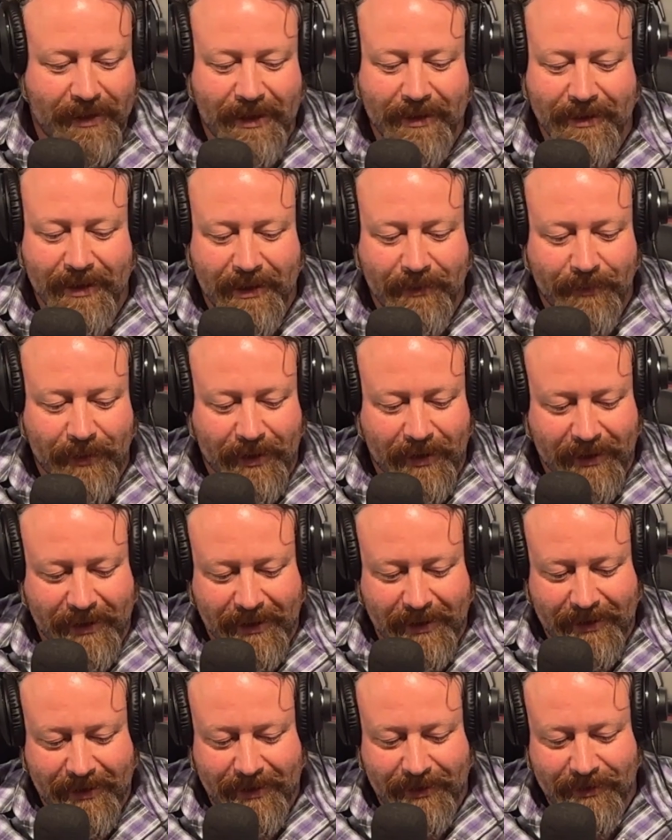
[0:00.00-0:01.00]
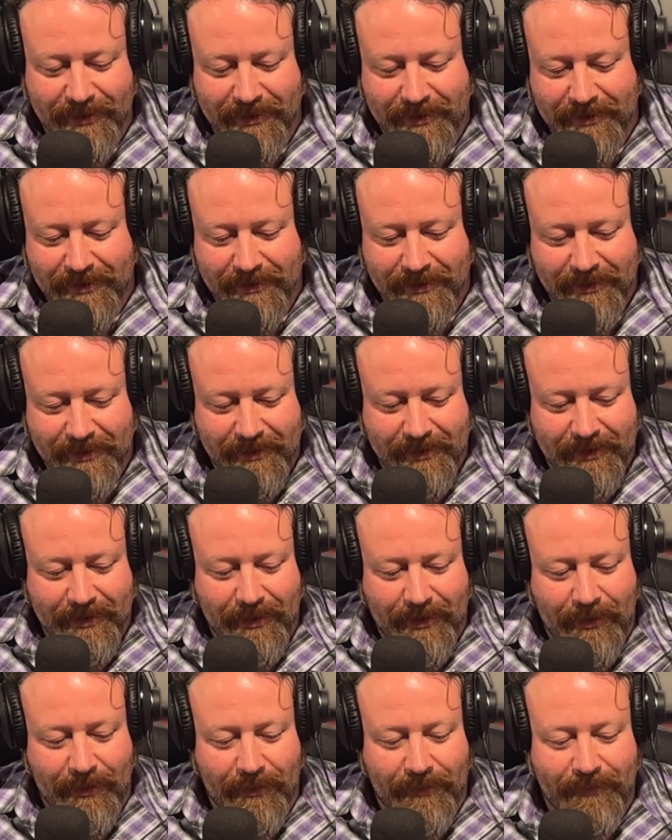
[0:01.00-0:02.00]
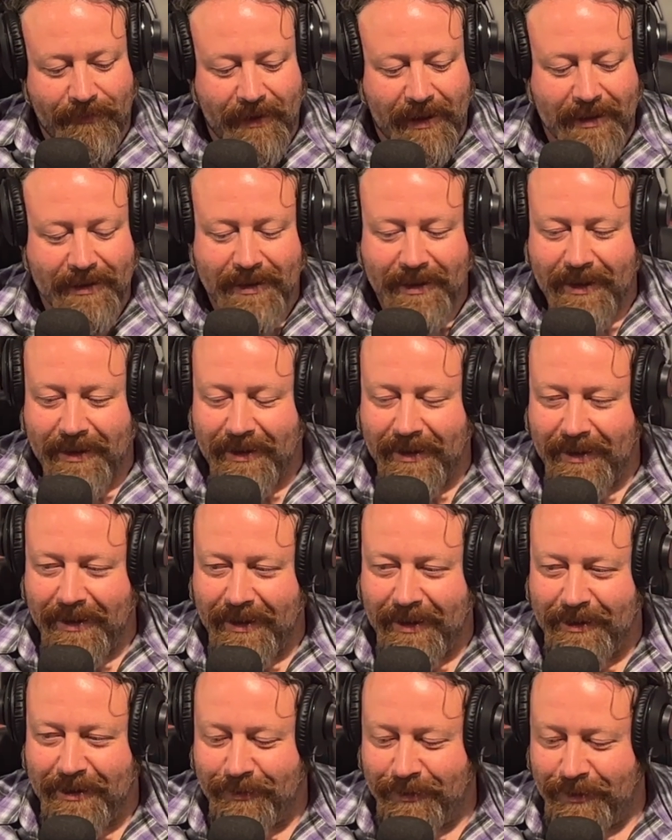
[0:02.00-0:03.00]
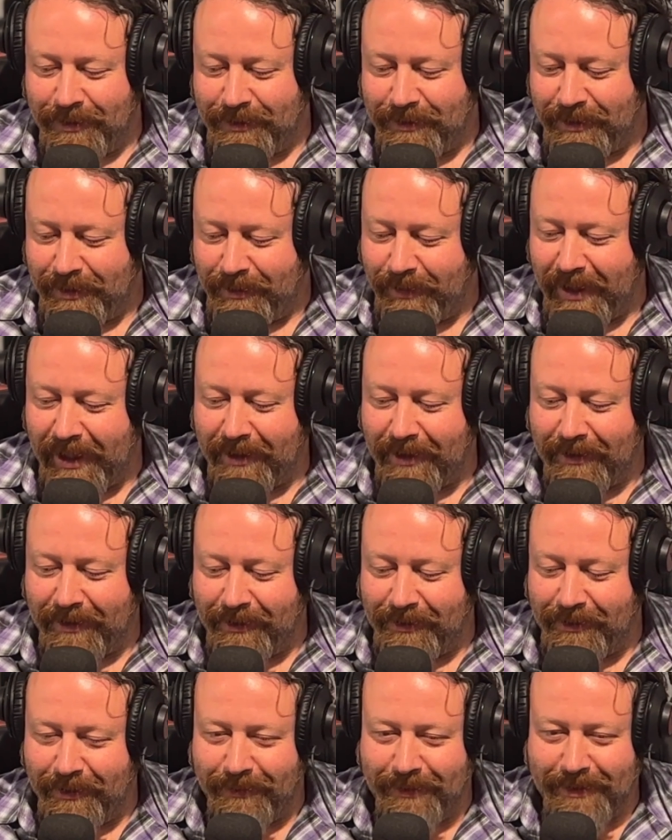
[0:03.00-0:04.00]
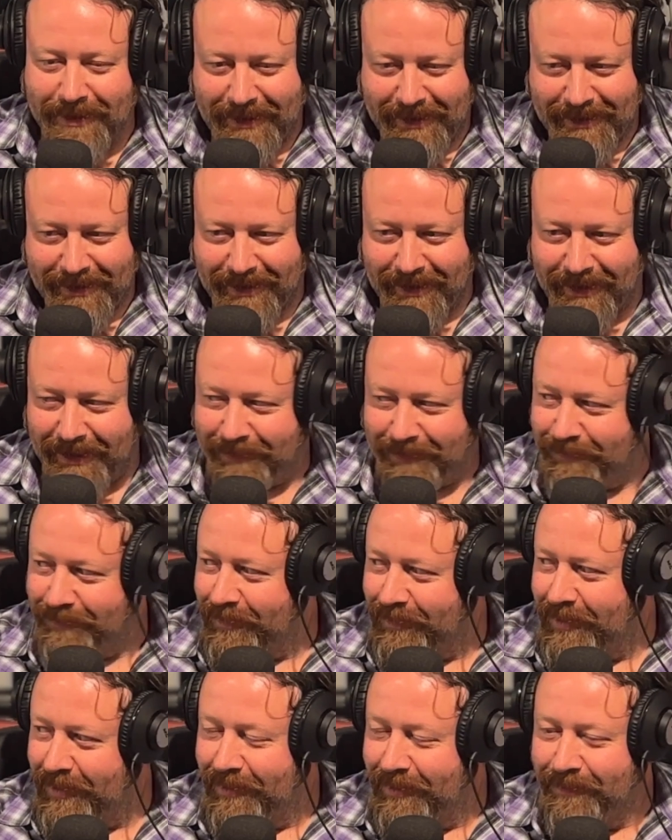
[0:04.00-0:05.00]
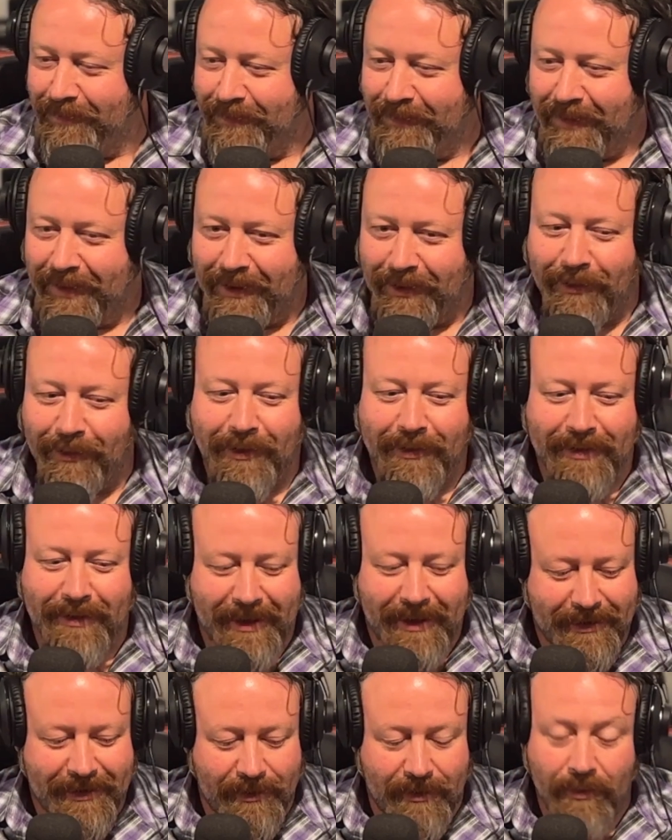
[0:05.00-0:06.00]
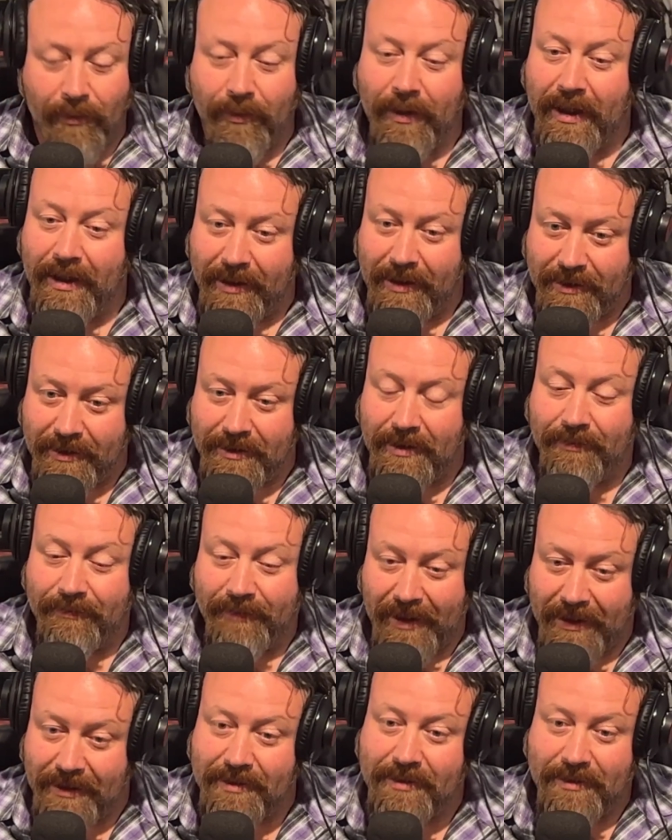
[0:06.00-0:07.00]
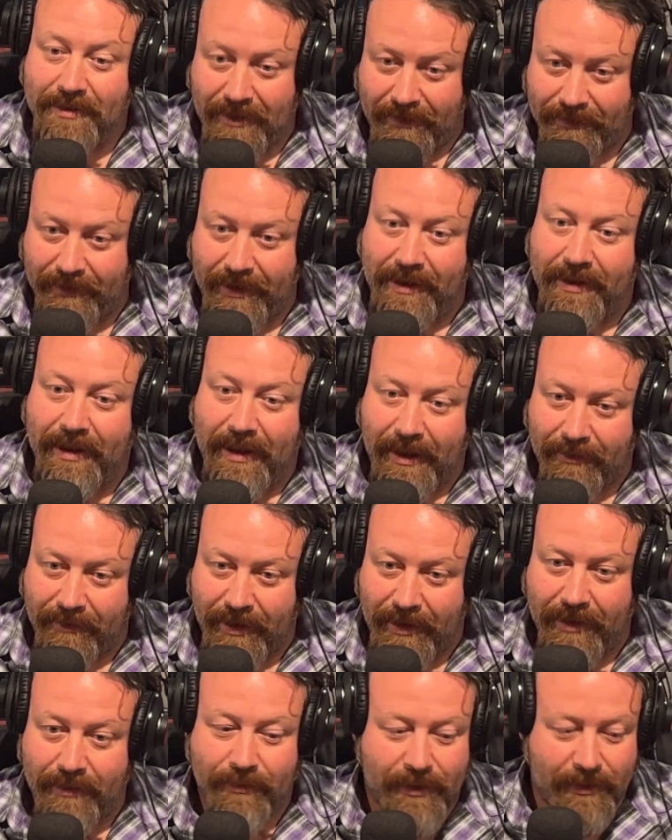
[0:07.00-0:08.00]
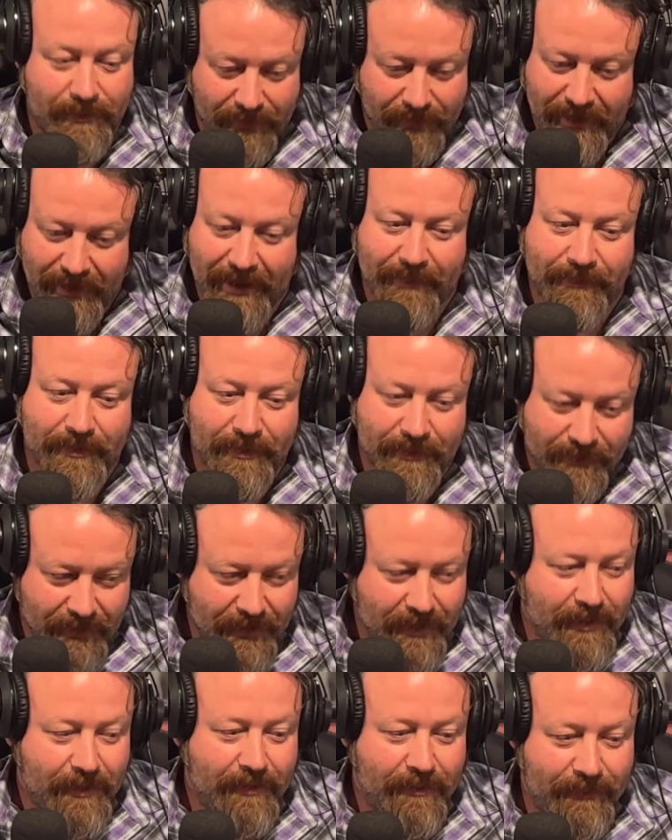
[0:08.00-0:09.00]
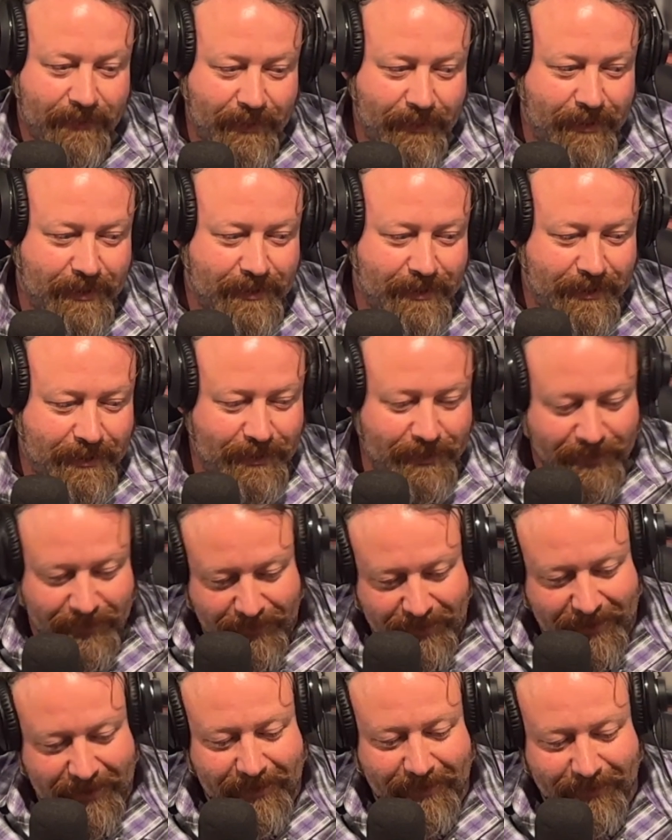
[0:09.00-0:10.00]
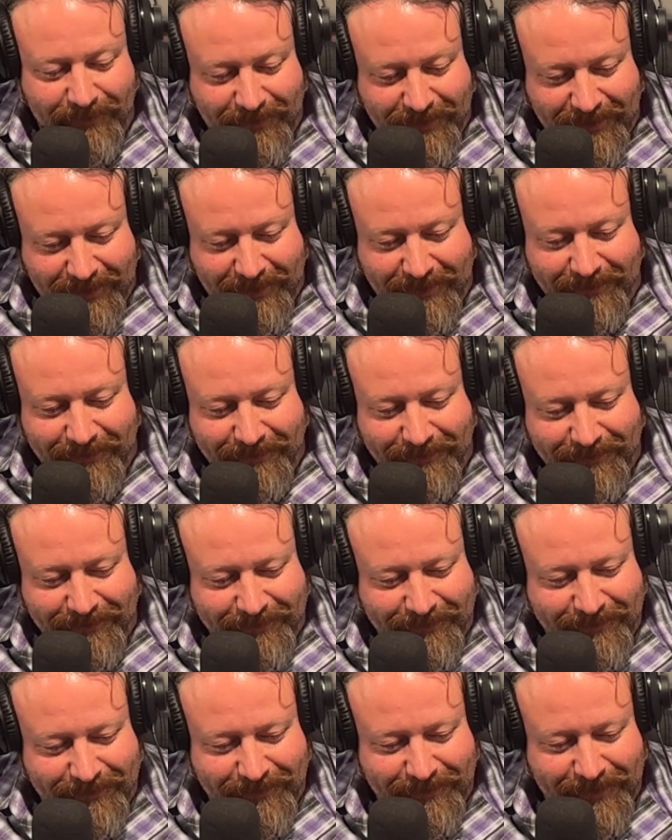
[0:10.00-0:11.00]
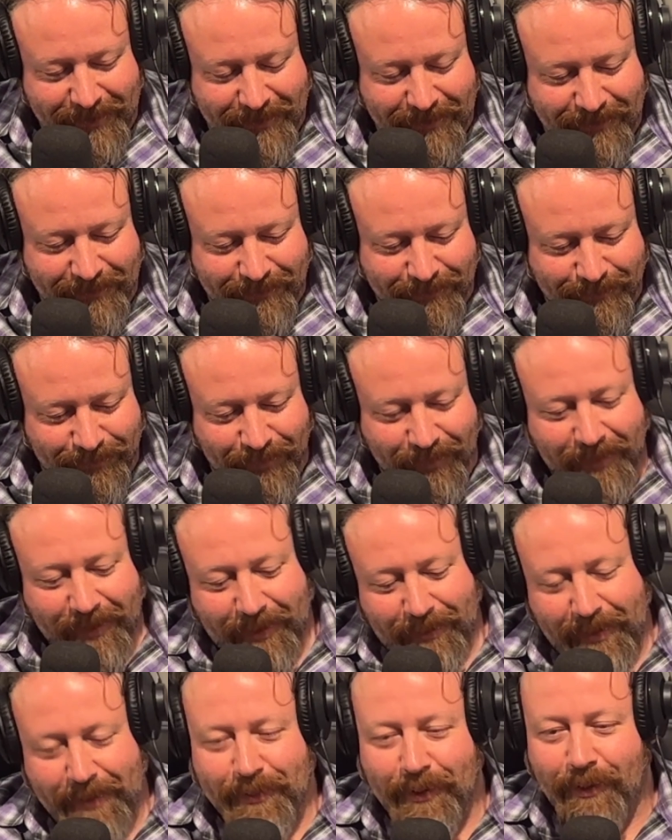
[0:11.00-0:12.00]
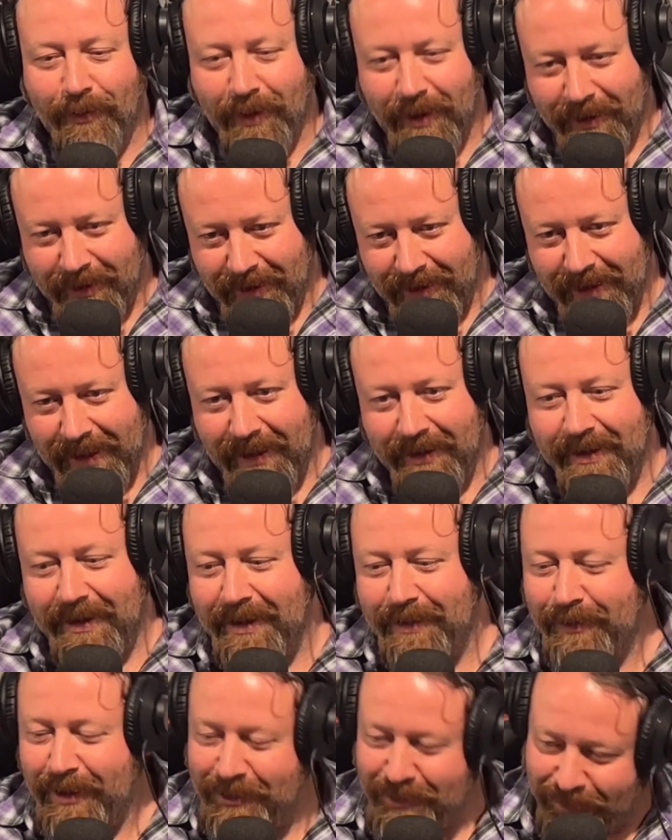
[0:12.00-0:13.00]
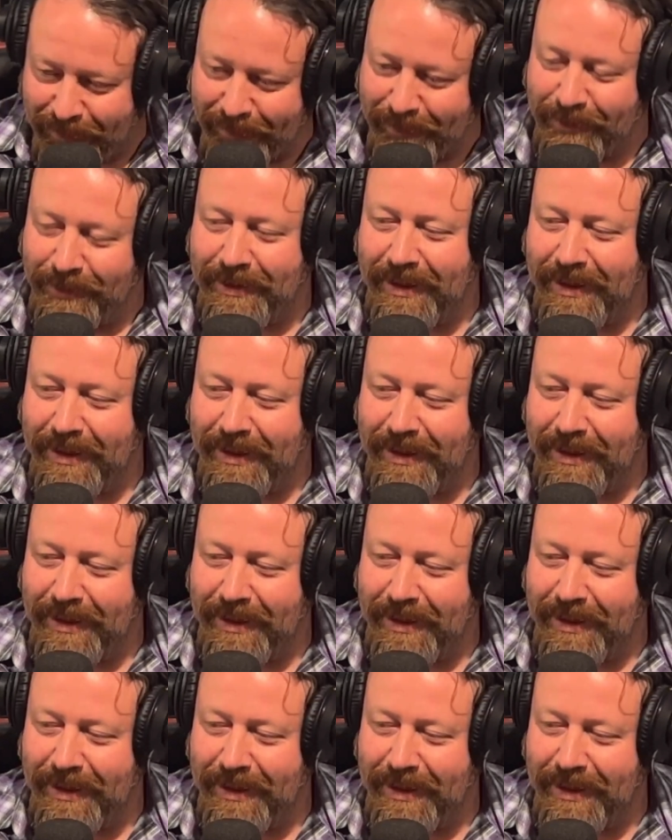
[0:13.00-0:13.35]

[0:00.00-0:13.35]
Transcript: late night bar gigs or fine dining gigs where you're just in the background and no one's listening, or like, weddings and events and stuff like that, right? Where you really have to focus on doing what the, the people want on that thing, make sure people